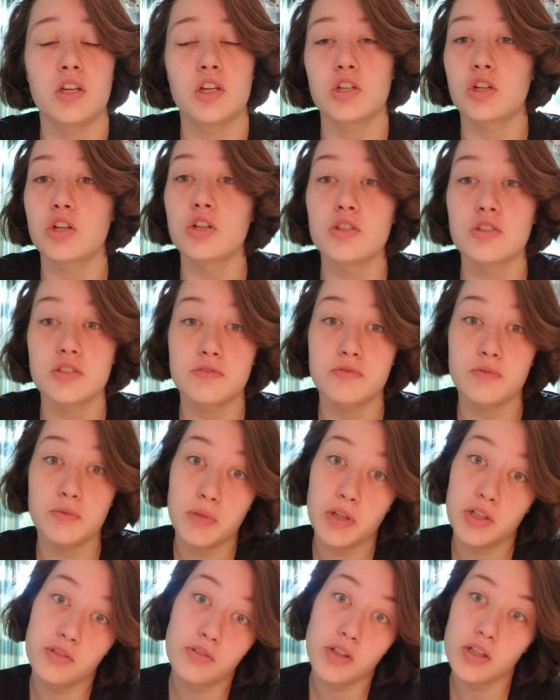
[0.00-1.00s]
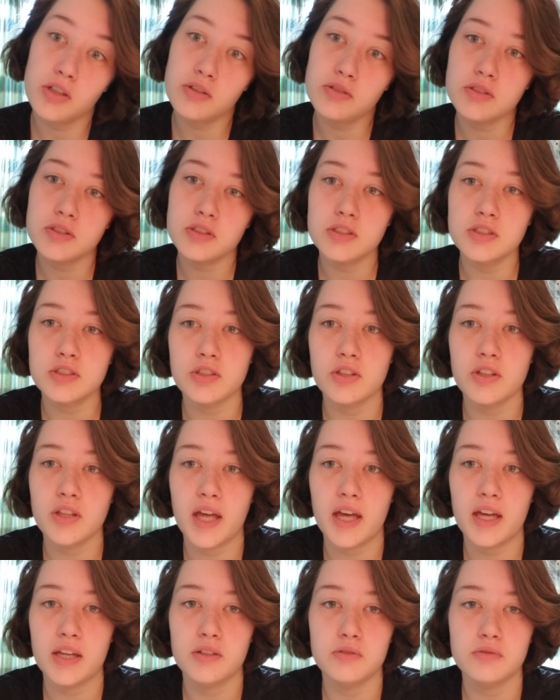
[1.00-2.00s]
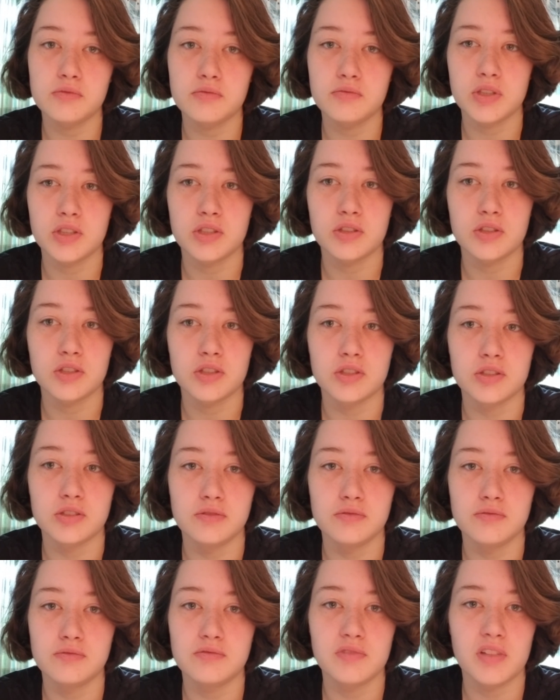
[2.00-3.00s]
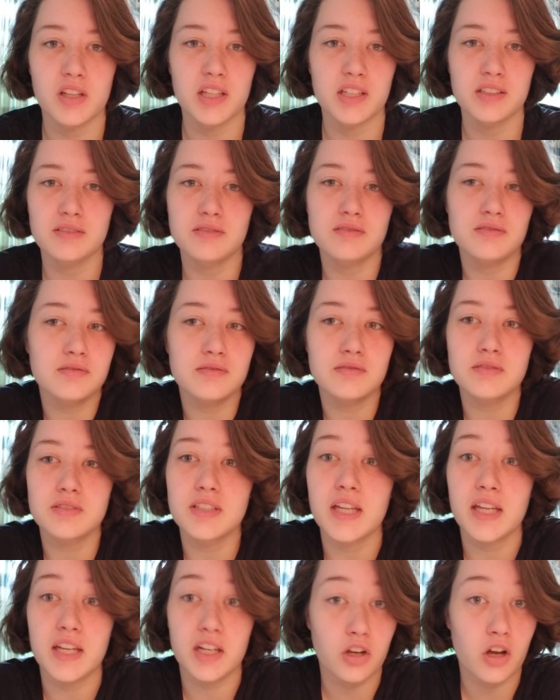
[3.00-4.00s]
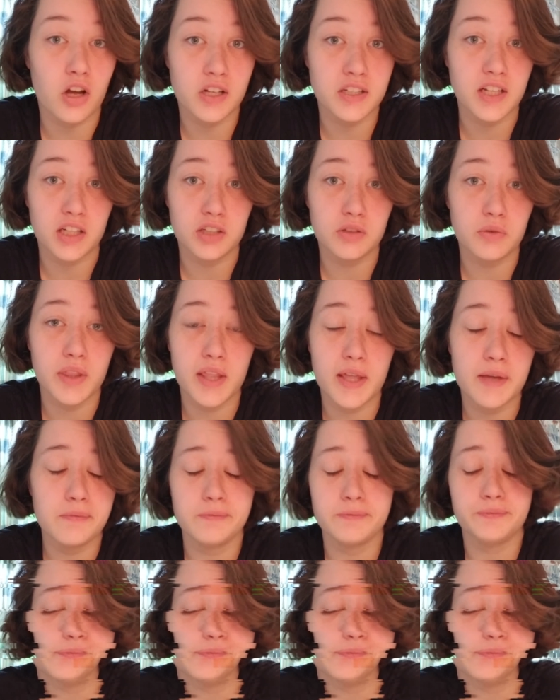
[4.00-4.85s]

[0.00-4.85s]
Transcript: girls from Red Crow so that we could, get in contact with them.